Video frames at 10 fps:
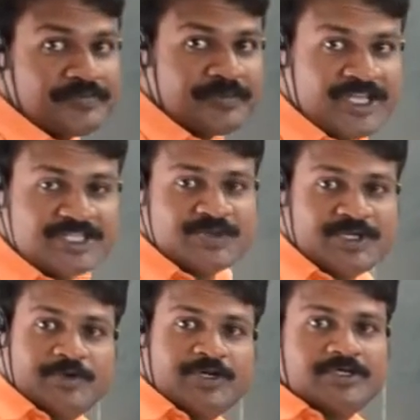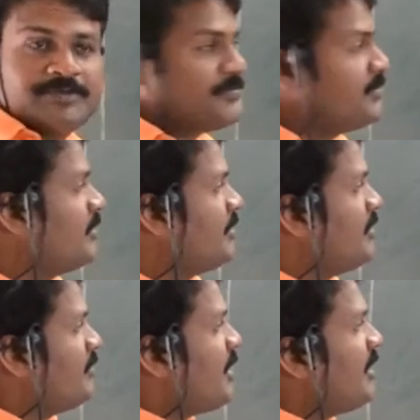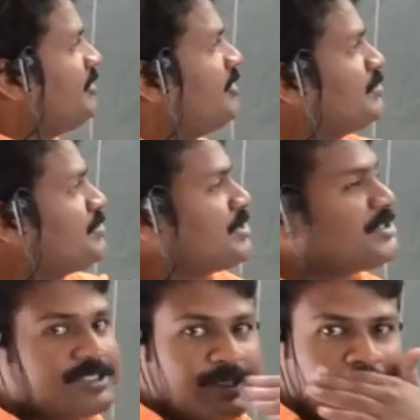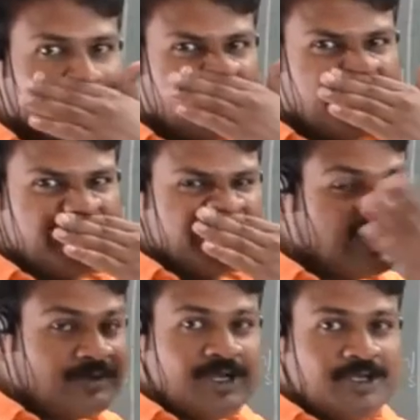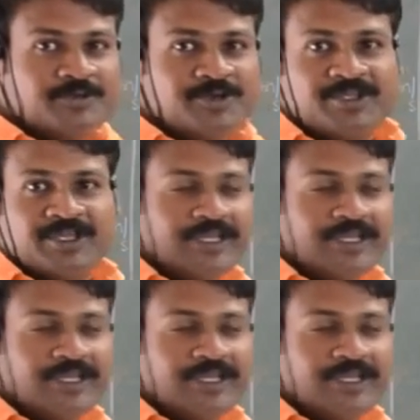minus 5 I got. Magnitudes are same. Then what about their